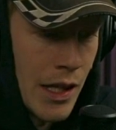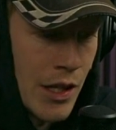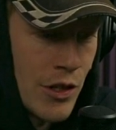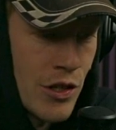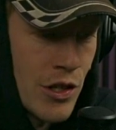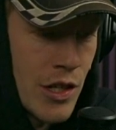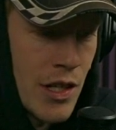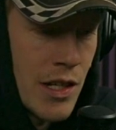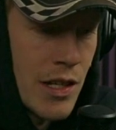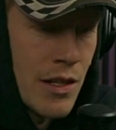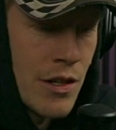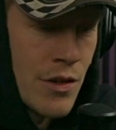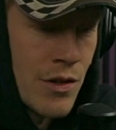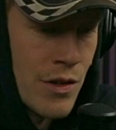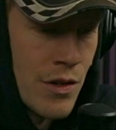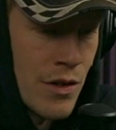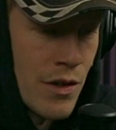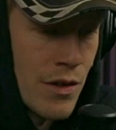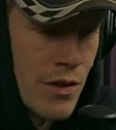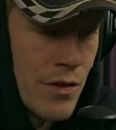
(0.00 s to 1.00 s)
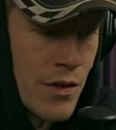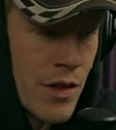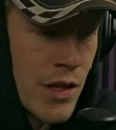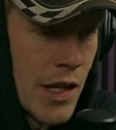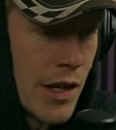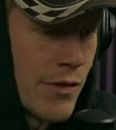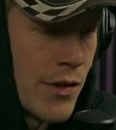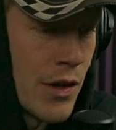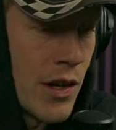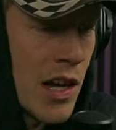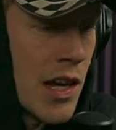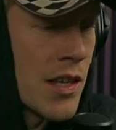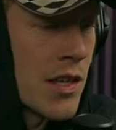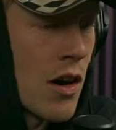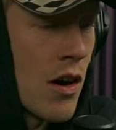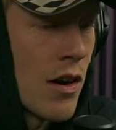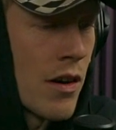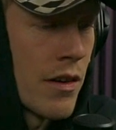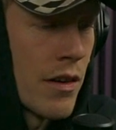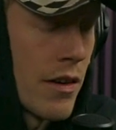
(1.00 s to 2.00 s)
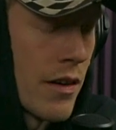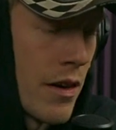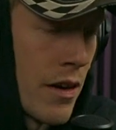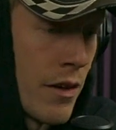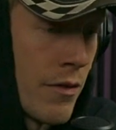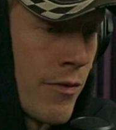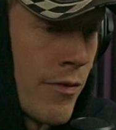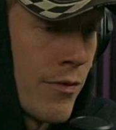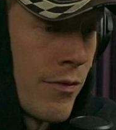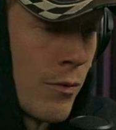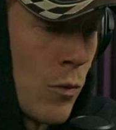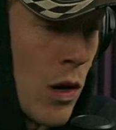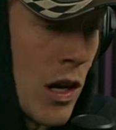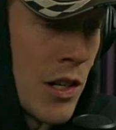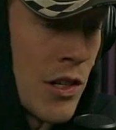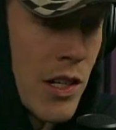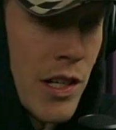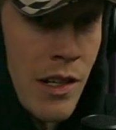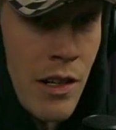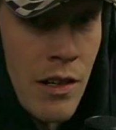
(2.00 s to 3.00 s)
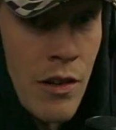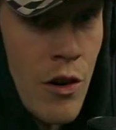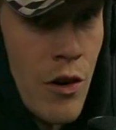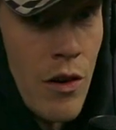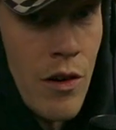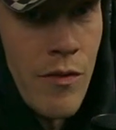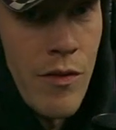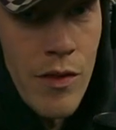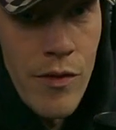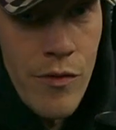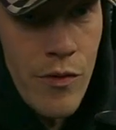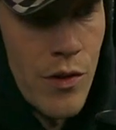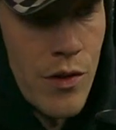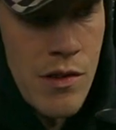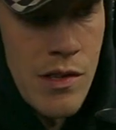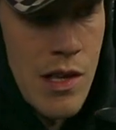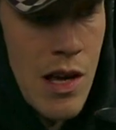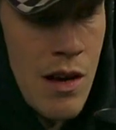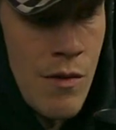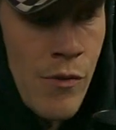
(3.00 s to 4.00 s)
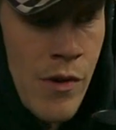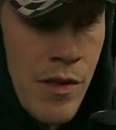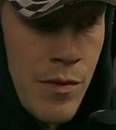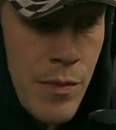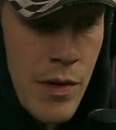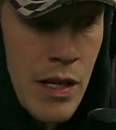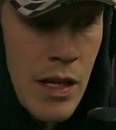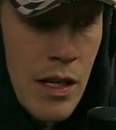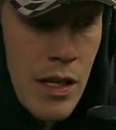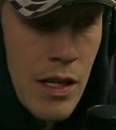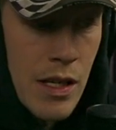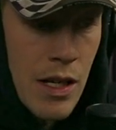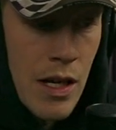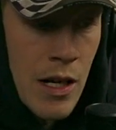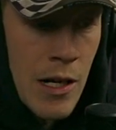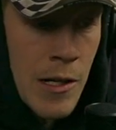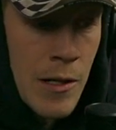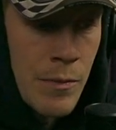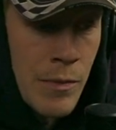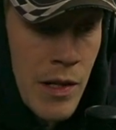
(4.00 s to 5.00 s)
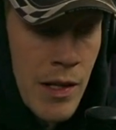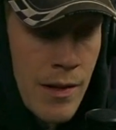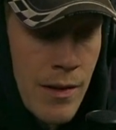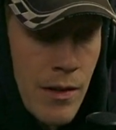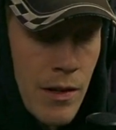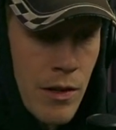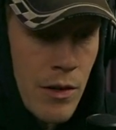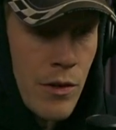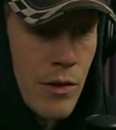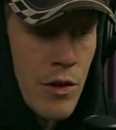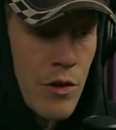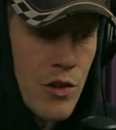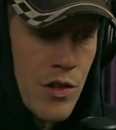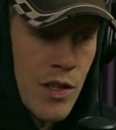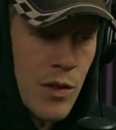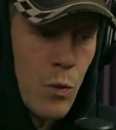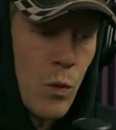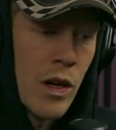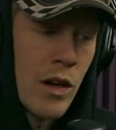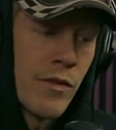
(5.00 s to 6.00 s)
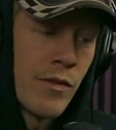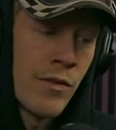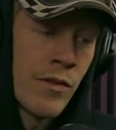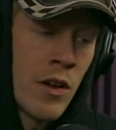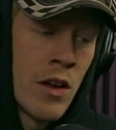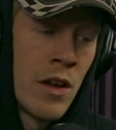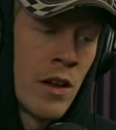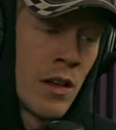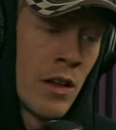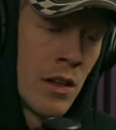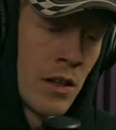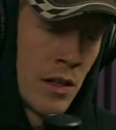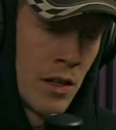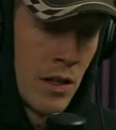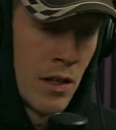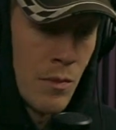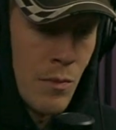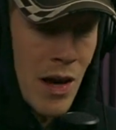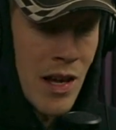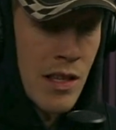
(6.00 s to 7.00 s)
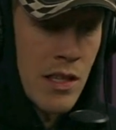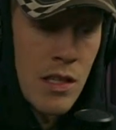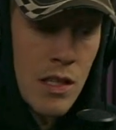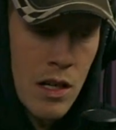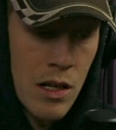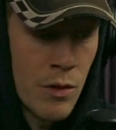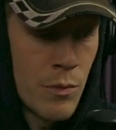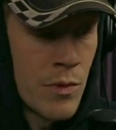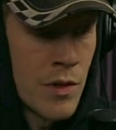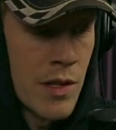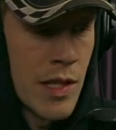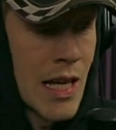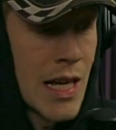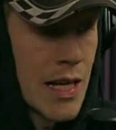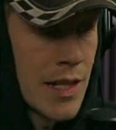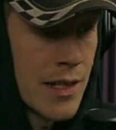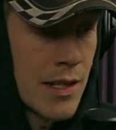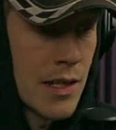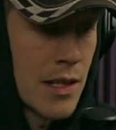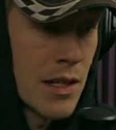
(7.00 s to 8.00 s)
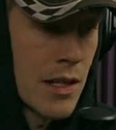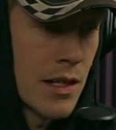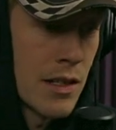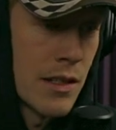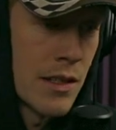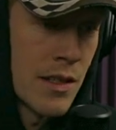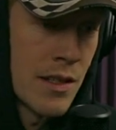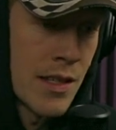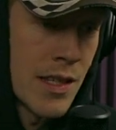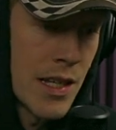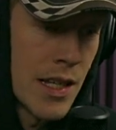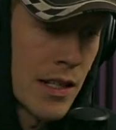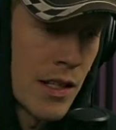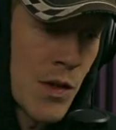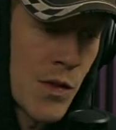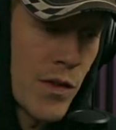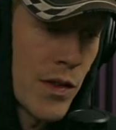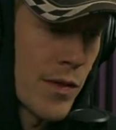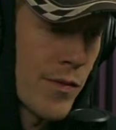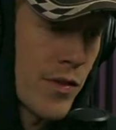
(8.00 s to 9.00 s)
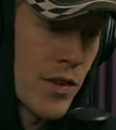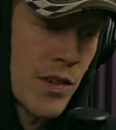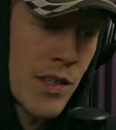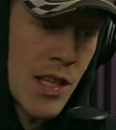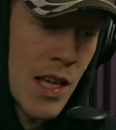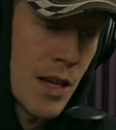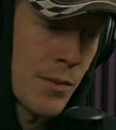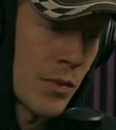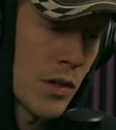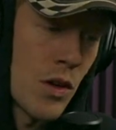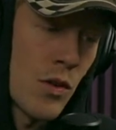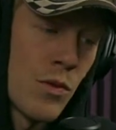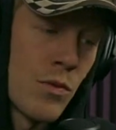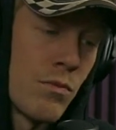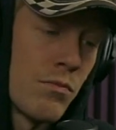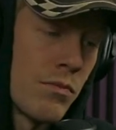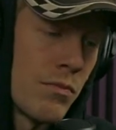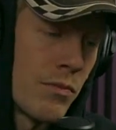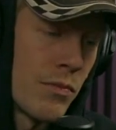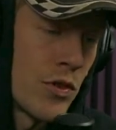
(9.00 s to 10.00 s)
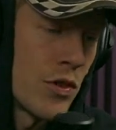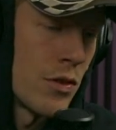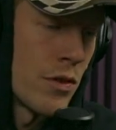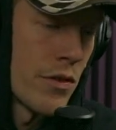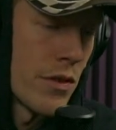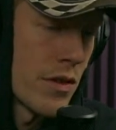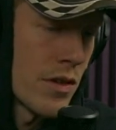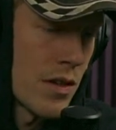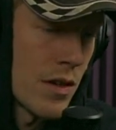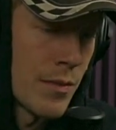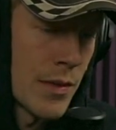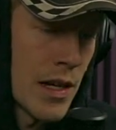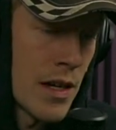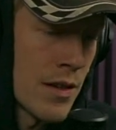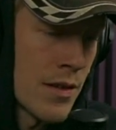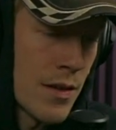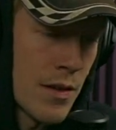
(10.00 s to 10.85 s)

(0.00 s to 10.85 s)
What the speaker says: Like, she deserves, if you guys are watching her for the first time with me, and, you know, you're just one of my subs that is seeing this for the first time, go shoot her a sub,